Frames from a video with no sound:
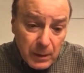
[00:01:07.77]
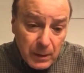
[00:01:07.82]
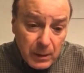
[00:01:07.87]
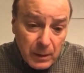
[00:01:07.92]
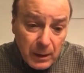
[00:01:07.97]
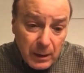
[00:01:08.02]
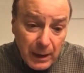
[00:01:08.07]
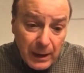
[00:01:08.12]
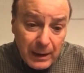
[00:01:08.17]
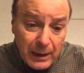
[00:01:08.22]

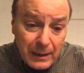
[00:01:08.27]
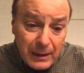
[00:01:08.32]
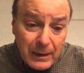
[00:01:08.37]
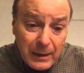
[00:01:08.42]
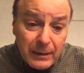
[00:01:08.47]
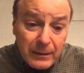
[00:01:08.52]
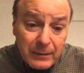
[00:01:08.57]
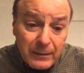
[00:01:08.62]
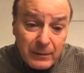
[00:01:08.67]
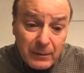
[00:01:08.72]

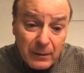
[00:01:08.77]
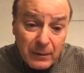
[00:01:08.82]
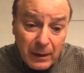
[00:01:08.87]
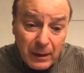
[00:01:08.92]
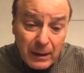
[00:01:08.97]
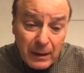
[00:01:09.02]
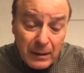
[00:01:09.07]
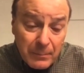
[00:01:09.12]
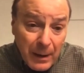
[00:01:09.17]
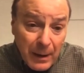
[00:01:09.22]

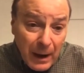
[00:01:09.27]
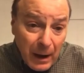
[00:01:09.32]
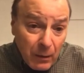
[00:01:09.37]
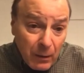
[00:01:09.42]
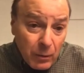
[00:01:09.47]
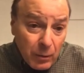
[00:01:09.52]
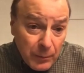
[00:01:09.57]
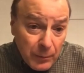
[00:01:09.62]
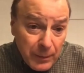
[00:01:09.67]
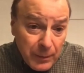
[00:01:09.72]
in
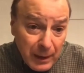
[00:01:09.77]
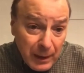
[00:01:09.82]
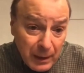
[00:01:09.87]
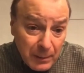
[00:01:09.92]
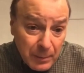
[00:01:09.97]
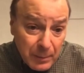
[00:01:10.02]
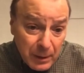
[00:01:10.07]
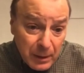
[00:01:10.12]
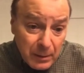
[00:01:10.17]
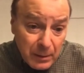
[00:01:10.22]
power that had
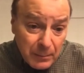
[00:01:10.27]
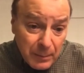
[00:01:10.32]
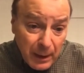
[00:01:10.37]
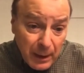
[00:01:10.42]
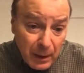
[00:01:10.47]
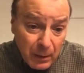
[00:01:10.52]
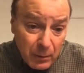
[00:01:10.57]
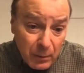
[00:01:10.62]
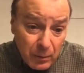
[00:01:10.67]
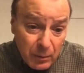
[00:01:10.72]
been in
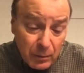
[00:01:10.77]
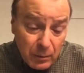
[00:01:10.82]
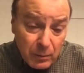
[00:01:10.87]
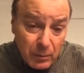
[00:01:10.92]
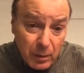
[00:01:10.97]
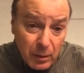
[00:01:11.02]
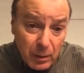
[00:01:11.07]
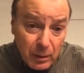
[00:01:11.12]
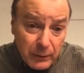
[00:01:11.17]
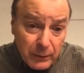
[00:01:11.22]
power
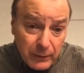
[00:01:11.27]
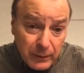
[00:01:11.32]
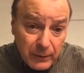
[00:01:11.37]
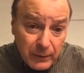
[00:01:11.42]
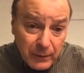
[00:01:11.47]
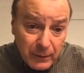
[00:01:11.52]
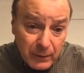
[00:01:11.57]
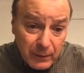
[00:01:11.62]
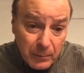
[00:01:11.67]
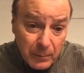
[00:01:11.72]
since
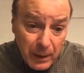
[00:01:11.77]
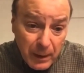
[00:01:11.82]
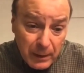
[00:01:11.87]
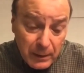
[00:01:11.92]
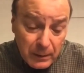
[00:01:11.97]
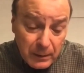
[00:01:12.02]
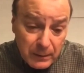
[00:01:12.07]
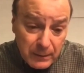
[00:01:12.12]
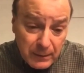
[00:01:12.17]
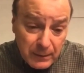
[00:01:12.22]

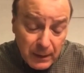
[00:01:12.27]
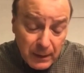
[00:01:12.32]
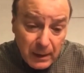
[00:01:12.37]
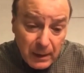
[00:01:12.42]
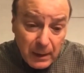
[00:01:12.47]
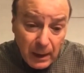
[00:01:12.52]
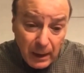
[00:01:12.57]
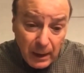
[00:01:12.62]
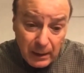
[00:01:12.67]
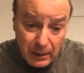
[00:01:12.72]
independence
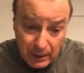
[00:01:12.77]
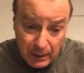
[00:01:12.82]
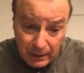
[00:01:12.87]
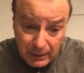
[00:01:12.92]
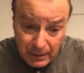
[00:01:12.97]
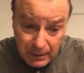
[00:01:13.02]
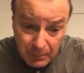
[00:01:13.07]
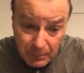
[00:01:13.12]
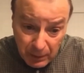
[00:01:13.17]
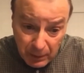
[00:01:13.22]
and
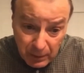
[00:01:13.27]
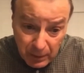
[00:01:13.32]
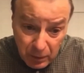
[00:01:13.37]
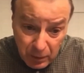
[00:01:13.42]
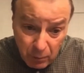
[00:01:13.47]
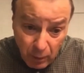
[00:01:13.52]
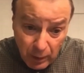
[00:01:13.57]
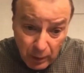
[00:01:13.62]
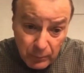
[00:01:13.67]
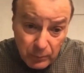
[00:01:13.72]
typically
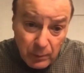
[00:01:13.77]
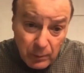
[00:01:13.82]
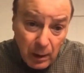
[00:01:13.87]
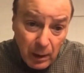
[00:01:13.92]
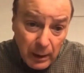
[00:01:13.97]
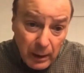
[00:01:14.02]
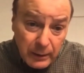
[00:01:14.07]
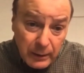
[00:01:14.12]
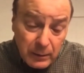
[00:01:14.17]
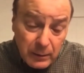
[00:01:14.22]
quite
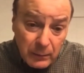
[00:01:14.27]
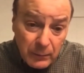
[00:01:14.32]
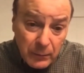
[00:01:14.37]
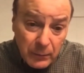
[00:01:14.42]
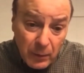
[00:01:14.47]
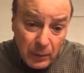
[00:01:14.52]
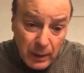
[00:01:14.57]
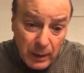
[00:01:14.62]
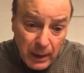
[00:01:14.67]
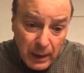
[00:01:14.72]
reliant on
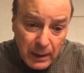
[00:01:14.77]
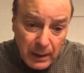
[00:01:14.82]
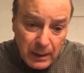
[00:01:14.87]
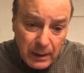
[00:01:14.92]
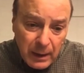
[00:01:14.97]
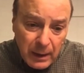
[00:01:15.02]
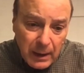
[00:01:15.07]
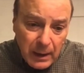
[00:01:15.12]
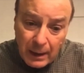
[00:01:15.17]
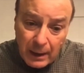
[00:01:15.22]
foreign aid.
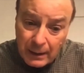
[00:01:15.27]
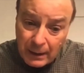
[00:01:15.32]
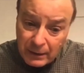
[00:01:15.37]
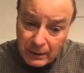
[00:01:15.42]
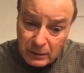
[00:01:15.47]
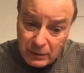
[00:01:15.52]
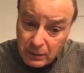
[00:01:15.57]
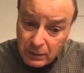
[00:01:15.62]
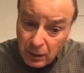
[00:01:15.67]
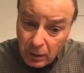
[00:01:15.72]
And I
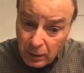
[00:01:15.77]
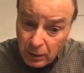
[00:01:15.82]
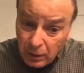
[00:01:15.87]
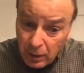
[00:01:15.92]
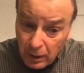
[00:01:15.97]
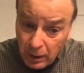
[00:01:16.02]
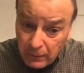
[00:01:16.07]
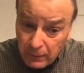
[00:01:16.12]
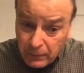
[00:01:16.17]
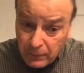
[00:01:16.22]
just thought a
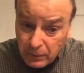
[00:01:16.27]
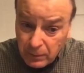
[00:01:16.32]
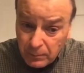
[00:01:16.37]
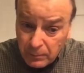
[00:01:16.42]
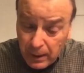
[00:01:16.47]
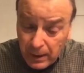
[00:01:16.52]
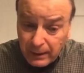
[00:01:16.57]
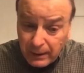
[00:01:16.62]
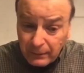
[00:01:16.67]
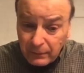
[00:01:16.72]
lot of the
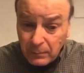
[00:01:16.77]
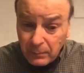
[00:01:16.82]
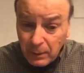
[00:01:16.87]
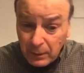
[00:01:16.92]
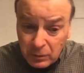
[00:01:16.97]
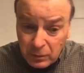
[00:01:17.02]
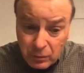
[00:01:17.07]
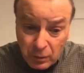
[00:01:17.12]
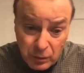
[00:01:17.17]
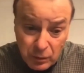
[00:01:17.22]
debates about
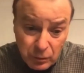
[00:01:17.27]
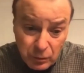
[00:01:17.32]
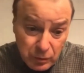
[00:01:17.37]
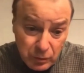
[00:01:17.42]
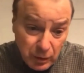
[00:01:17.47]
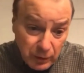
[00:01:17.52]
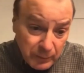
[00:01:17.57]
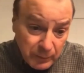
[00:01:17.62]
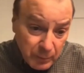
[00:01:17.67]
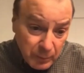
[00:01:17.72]
structural
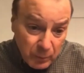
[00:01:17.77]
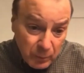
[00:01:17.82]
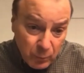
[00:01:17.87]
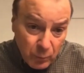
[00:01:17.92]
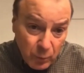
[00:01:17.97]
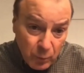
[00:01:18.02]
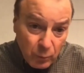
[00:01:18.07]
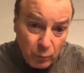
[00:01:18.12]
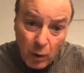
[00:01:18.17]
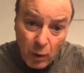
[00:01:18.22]
adjustment
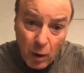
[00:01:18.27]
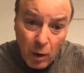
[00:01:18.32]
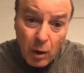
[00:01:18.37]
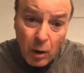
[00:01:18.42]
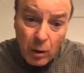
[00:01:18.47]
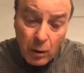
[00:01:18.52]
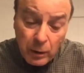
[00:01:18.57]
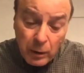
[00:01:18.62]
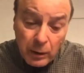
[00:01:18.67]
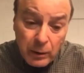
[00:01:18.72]
were
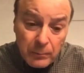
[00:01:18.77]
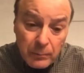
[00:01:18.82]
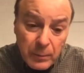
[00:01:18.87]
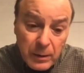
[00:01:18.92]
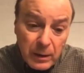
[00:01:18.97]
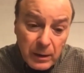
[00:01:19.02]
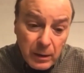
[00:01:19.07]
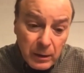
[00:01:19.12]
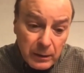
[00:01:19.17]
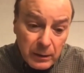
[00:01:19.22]
wrong
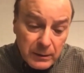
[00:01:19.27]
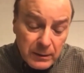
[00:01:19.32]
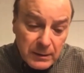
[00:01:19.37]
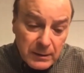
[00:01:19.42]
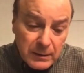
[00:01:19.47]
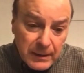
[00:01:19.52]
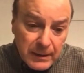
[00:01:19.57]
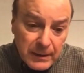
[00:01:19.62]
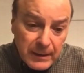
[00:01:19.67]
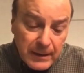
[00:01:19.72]
because,
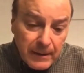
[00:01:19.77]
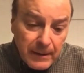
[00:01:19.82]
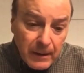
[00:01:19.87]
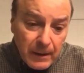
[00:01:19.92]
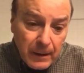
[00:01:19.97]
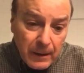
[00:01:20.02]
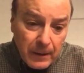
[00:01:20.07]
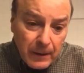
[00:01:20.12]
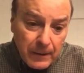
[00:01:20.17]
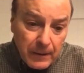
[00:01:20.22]

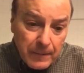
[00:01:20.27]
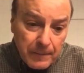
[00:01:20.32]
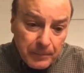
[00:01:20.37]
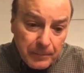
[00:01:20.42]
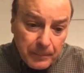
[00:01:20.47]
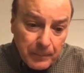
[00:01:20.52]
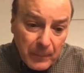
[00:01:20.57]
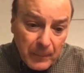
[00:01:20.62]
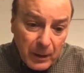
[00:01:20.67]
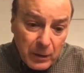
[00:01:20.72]

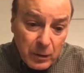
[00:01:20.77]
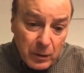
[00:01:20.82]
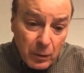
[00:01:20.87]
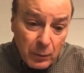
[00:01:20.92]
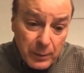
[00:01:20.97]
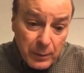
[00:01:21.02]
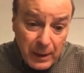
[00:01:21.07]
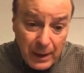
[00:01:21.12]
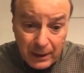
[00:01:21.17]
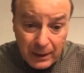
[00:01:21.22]

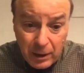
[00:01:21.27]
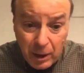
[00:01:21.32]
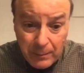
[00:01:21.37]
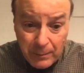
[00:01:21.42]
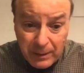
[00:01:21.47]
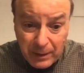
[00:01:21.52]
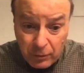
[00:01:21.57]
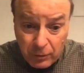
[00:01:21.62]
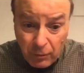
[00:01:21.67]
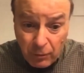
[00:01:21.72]
the
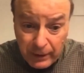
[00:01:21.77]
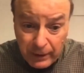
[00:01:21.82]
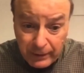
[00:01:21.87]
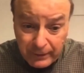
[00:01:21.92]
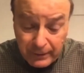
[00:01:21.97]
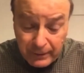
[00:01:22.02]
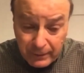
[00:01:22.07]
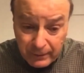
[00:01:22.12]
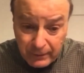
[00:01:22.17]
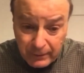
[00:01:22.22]
economic
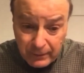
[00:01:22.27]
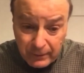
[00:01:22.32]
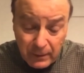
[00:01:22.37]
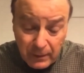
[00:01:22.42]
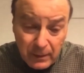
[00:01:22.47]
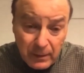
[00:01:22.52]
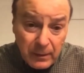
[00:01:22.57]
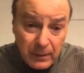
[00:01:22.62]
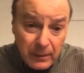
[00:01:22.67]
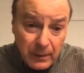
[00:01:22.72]
crisis
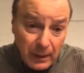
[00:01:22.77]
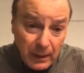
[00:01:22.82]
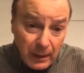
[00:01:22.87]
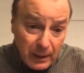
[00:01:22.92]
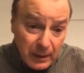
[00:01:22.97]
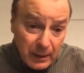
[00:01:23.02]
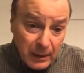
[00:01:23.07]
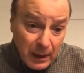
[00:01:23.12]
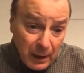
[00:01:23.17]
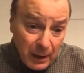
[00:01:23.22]
that had
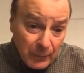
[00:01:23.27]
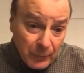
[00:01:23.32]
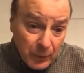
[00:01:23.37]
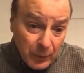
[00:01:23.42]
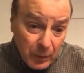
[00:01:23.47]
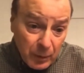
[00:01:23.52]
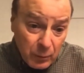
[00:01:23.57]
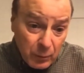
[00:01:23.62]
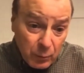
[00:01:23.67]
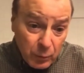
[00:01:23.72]
hit
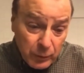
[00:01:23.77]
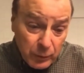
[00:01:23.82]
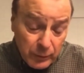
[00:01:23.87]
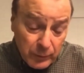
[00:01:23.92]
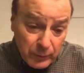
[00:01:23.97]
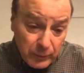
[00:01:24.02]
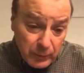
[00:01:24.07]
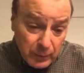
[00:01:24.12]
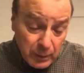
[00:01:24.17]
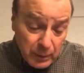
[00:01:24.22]
Africa
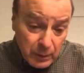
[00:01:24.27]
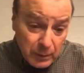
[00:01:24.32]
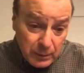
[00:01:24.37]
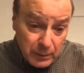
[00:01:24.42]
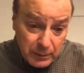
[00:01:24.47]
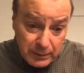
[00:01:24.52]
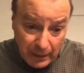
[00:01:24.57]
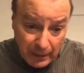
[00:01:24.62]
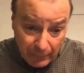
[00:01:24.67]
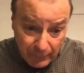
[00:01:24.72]
was
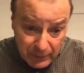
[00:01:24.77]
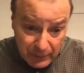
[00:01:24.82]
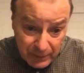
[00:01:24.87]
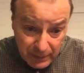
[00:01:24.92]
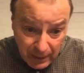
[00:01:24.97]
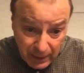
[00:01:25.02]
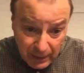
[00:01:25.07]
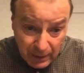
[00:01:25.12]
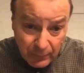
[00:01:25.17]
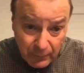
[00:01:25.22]

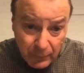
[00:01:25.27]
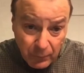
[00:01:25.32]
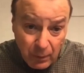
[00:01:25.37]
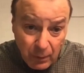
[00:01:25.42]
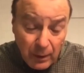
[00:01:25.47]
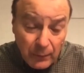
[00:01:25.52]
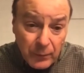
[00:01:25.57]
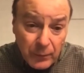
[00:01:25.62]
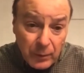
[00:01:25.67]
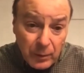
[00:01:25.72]
devastating for
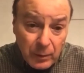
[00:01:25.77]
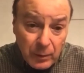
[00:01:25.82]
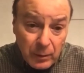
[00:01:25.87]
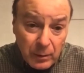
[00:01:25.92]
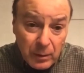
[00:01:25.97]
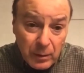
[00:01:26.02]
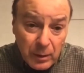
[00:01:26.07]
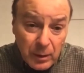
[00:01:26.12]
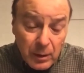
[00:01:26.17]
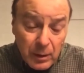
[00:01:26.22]
Africa,
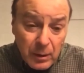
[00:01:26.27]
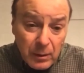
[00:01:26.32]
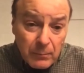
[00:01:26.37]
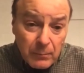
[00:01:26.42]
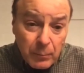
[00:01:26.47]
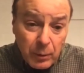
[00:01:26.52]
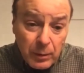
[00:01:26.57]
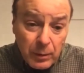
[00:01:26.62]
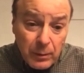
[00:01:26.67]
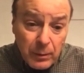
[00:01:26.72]

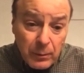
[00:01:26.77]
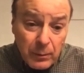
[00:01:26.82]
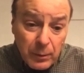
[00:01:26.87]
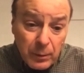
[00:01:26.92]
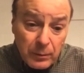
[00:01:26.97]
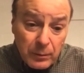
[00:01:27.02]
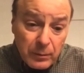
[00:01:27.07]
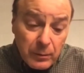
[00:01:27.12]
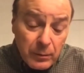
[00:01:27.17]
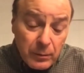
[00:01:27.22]
but
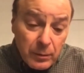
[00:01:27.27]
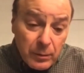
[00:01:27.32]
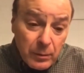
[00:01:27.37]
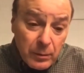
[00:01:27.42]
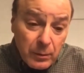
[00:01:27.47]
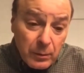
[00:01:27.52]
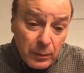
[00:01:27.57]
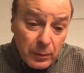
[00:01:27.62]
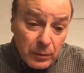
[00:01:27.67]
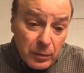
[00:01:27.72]
the
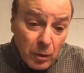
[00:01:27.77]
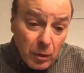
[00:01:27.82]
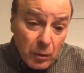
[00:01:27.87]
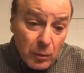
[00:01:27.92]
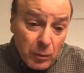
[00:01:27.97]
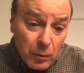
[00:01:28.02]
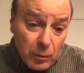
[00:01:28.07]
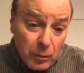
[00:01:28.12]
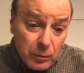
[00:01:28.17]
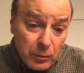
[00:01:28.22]

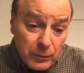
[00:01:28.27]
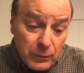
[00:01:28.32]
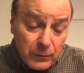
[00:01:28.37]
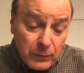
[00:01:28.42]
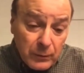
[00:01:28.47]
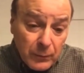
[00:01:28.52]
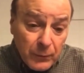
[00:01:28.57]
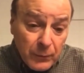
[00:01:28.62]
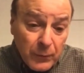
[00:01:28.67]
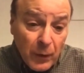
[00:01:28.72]
donors
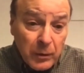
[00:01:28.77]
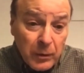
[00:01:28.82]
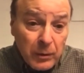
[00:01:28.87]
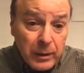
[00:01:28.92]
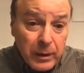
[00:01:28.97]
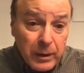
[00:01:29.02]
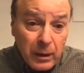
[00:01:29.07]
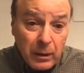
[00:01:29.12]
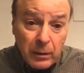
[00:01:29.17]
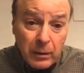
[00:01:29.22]

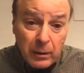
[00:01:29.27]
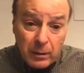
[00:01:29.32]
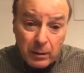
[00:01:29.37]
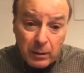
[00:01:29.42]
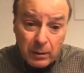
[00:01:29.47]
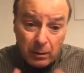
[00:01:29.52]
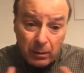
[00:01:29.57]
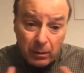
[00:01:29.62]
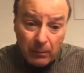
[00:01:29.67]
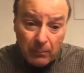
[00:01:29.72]
funneling
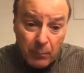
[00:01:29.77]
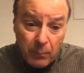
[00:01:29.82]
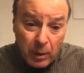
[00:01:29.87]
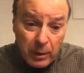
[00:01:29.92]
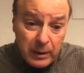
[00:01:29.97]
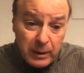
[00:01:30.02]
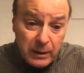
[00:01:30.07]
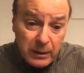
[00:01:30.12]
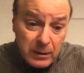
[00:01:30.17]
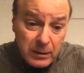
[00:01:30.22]

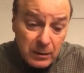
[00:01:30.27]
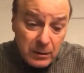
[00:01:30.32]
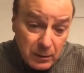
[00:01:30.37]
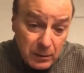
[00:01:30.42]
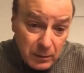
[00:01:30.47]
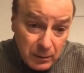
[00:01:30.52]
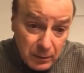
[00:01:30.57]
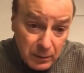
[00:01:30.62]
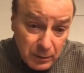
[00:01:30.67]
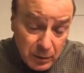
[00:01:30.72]
money
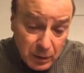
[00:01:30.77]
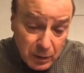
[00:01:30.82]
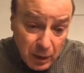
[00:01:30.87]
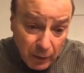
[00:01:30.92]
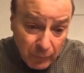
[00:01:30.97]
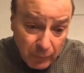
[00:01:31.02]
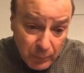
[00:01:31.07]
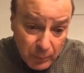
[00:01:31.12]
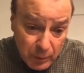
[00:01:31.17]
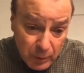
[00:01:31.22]
to
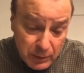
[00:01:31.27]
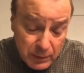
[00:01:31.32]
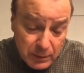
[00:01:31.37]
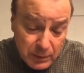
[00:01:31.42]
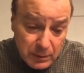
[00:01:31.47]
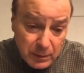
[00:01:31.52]
governments